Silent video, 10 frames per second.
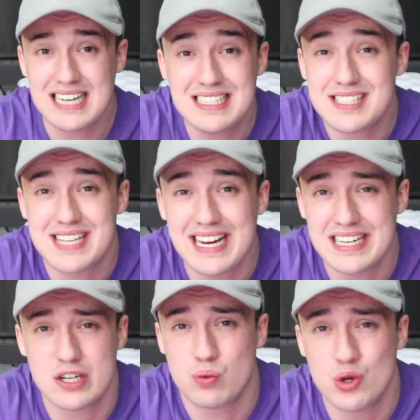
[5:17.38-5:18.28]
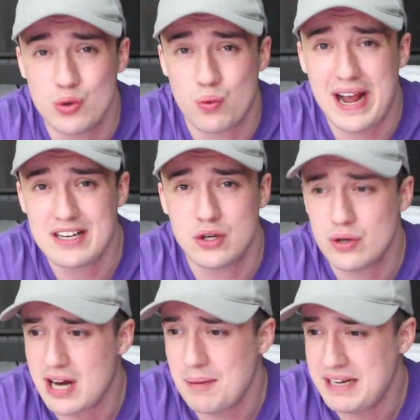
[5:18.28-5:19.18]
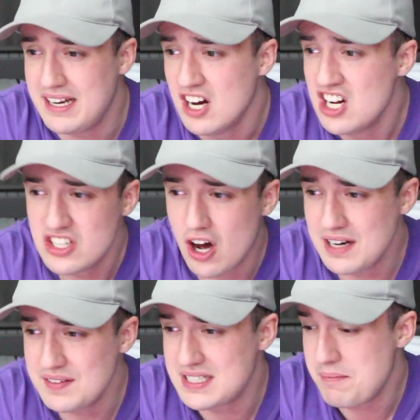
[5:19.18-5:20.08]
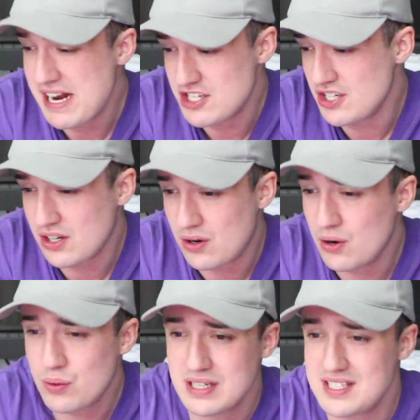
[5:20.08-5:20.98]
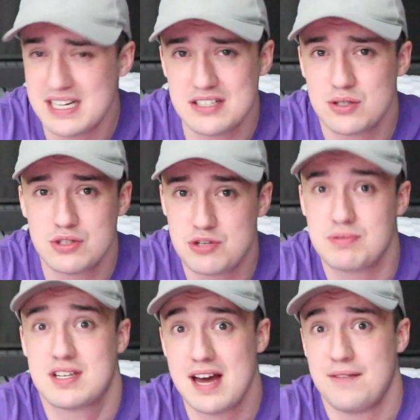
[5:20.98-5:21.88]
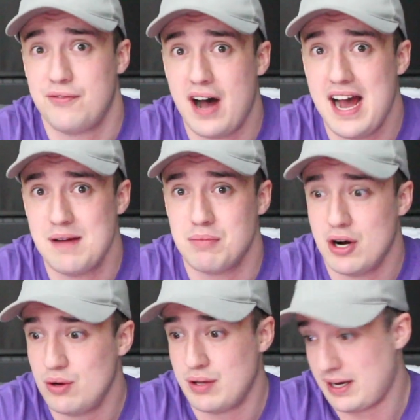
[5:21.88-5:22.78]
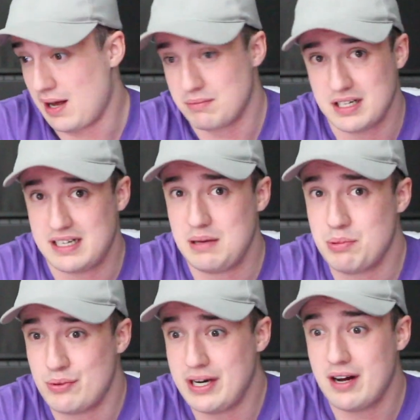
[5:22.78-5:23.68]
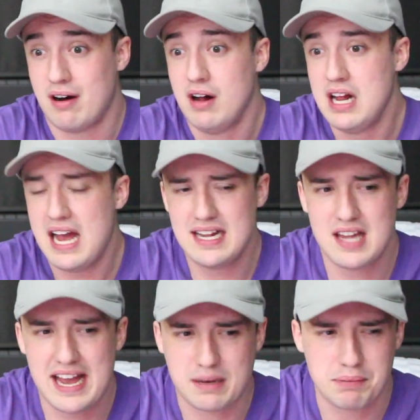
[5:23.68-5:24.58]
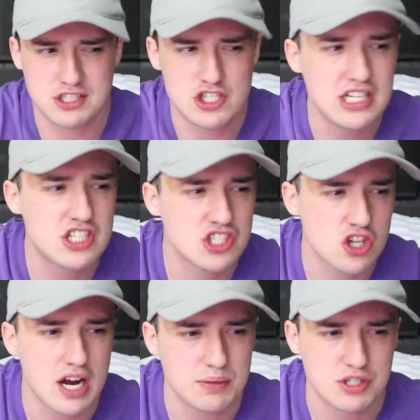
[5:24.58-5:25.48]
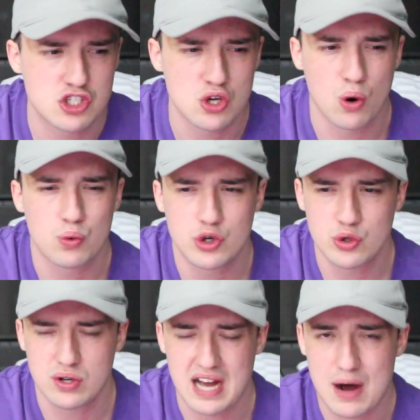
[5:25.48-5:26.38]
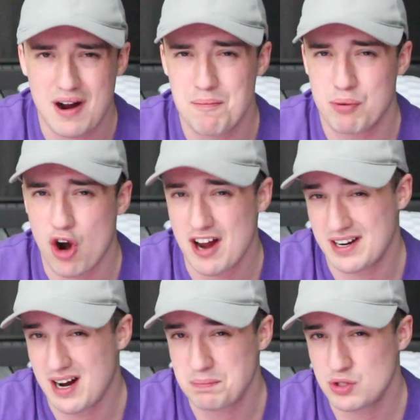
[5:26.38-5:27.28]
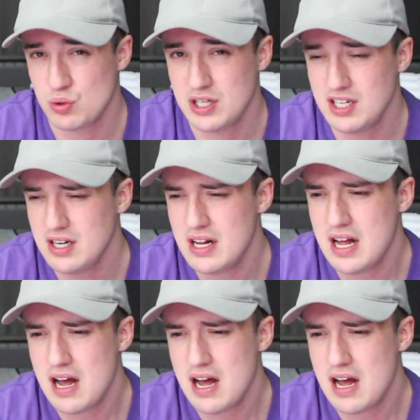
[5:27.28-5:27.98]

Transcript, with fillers: didn't say it in a rude way, dude. I mean, not even to mention the girl who I said it to, she was kind of fine, bro. Like, I'm gonna keep it real. And like, but she just thought it was so rude how I brought it up to her.